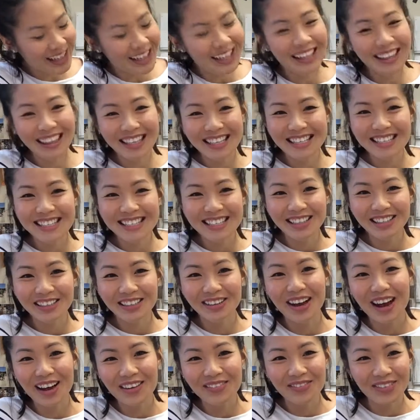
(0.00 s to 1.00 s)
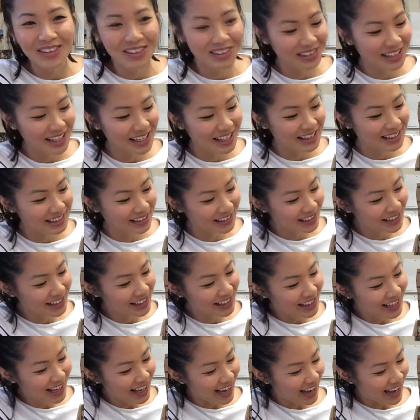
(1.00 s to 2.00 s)
at this and i feel like
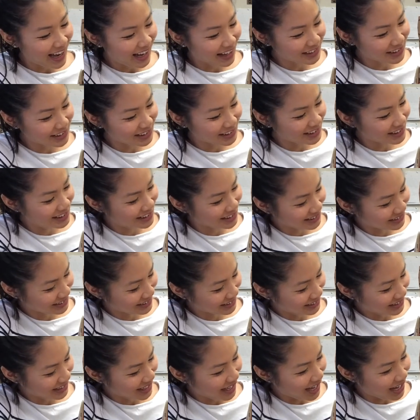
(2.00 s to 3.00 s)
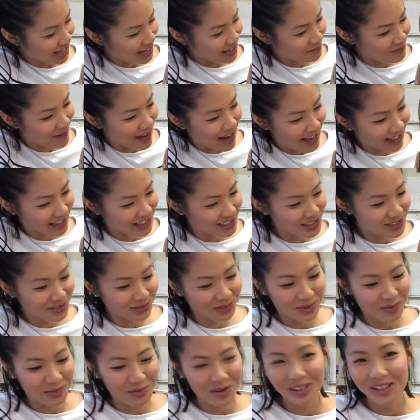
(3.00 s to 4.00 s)
i just got a package
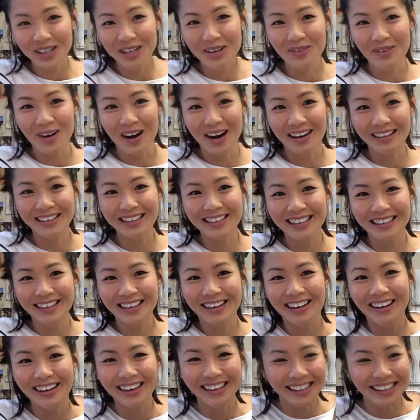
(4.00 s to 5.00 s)
from willy wonka